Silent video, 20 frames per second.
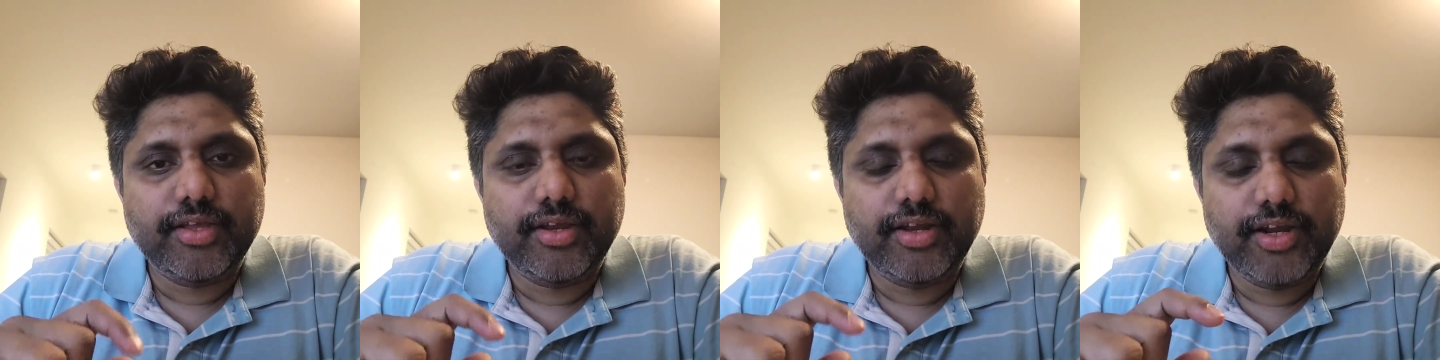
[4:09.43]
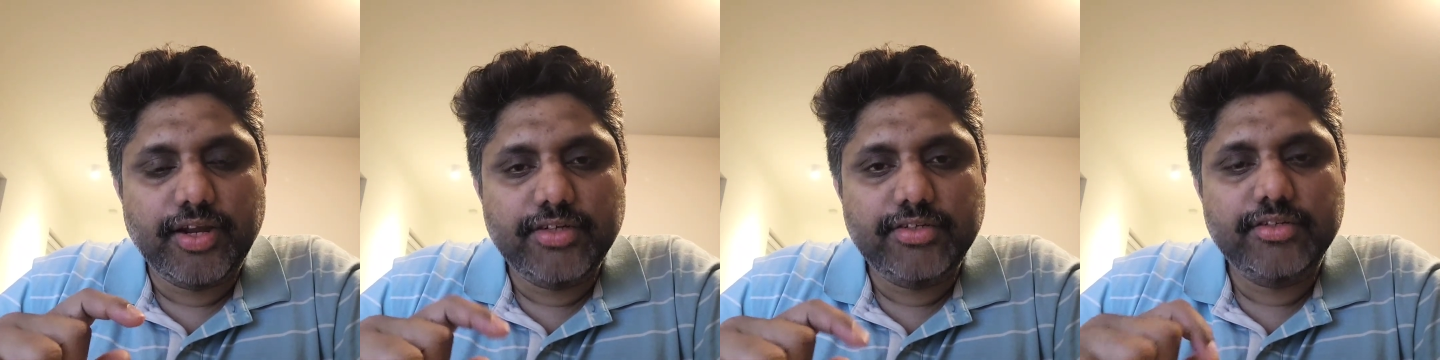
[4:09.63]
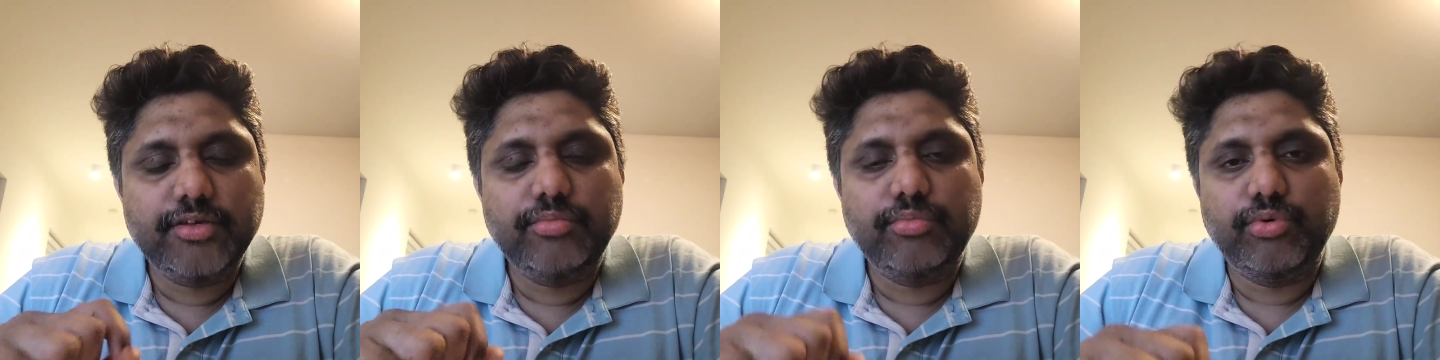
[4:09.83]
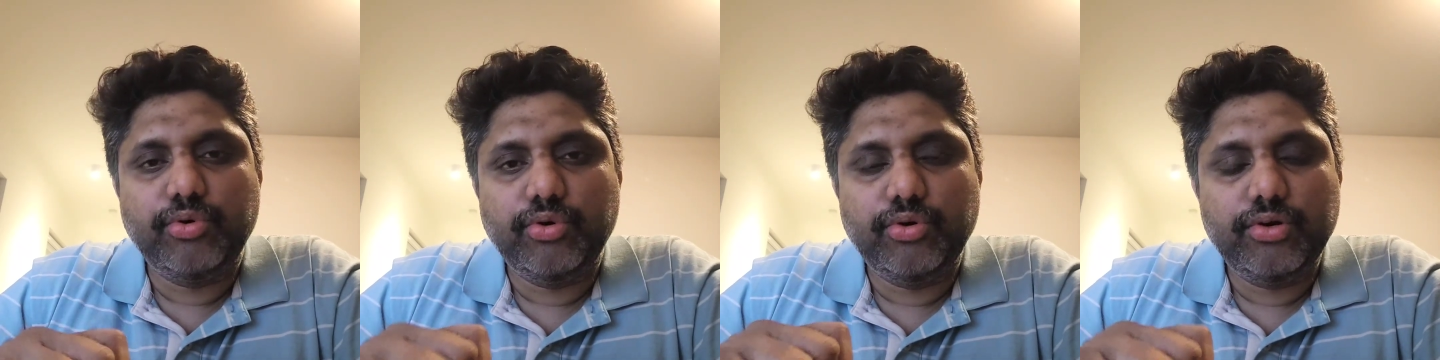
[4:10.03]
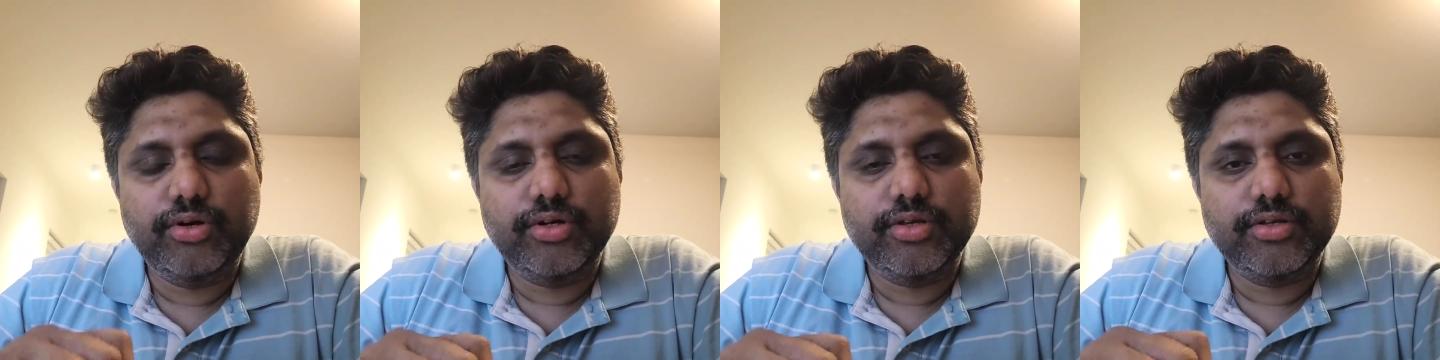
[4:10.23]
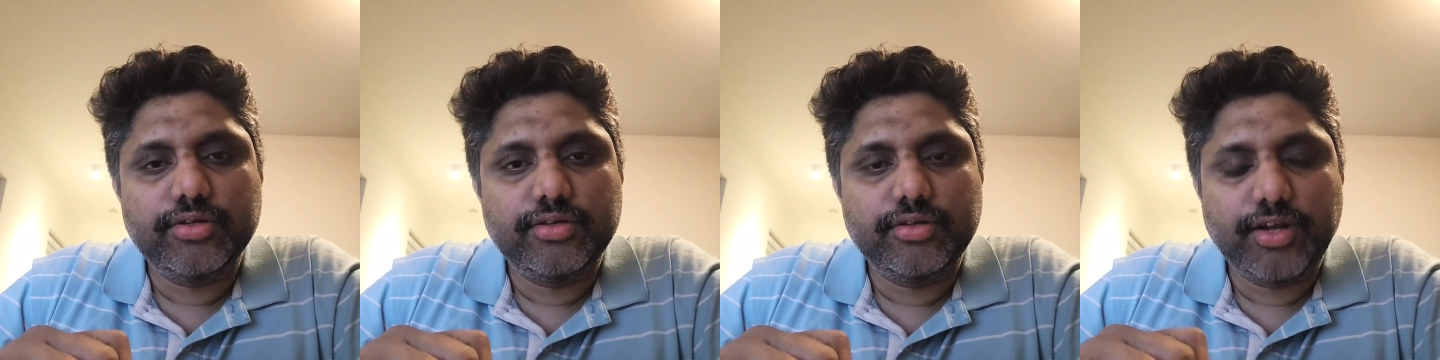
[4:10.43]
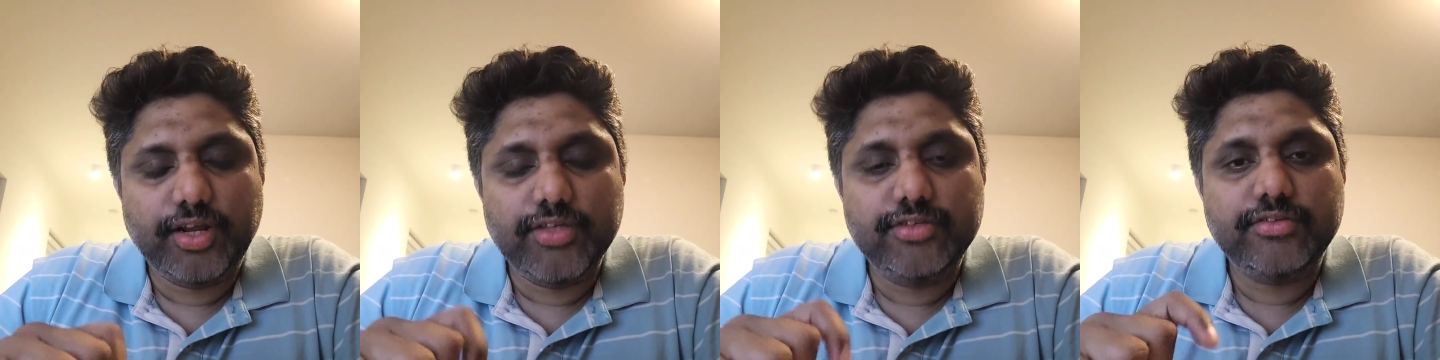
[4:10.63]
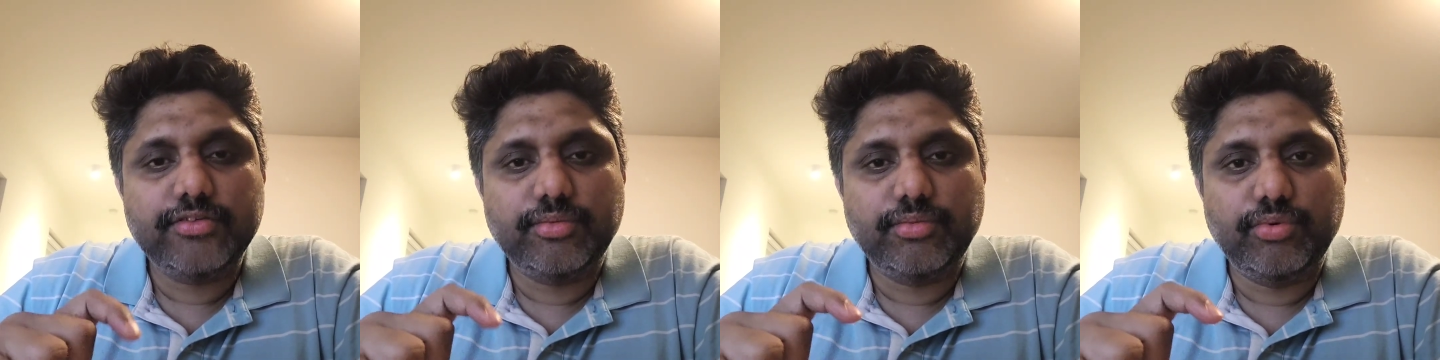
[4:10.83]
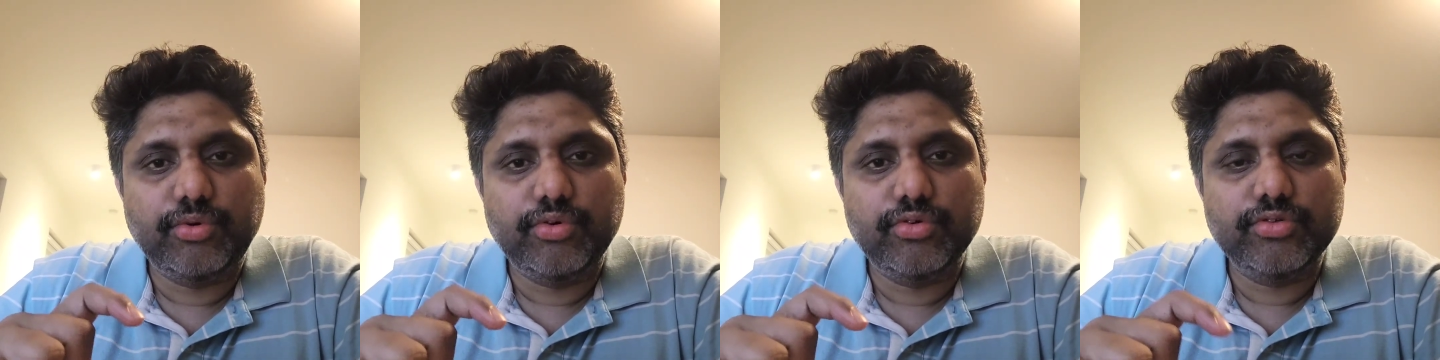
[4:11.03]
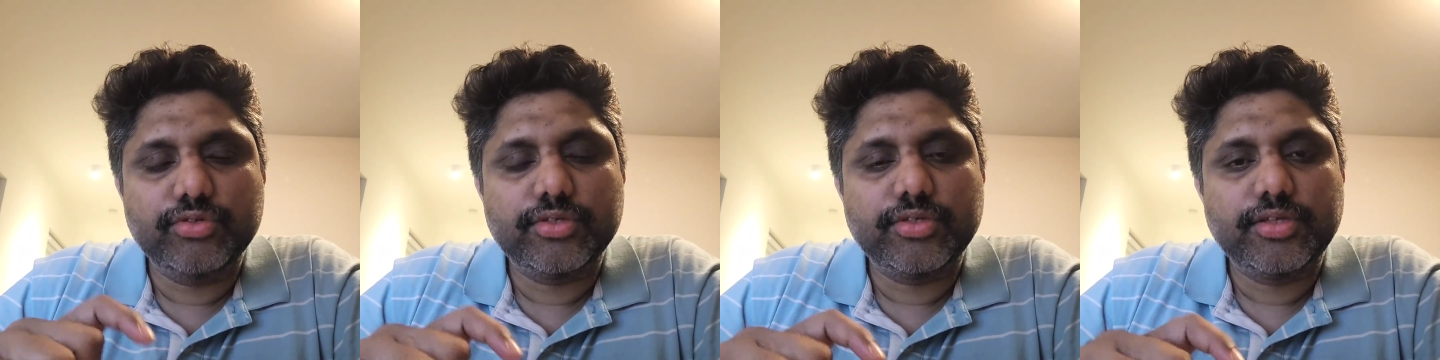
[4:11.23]
Let's
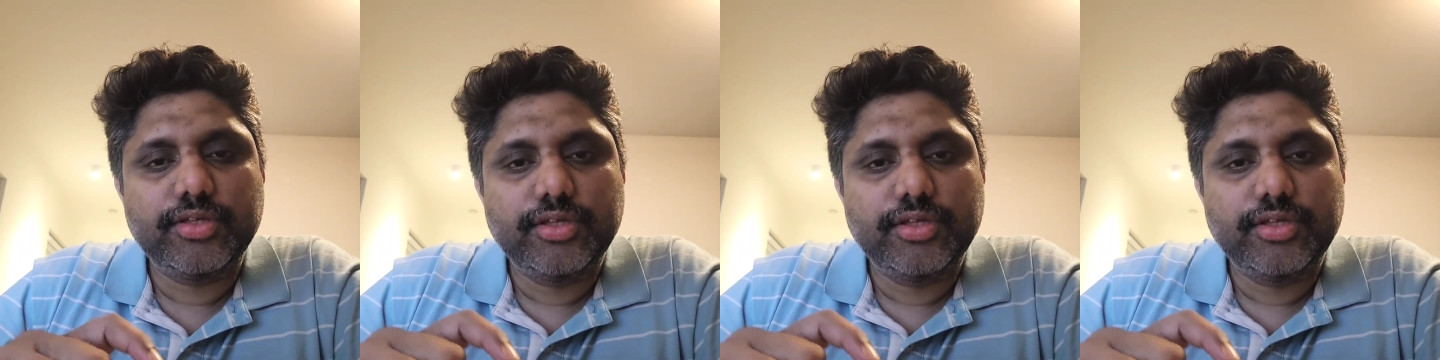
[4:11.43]
suppose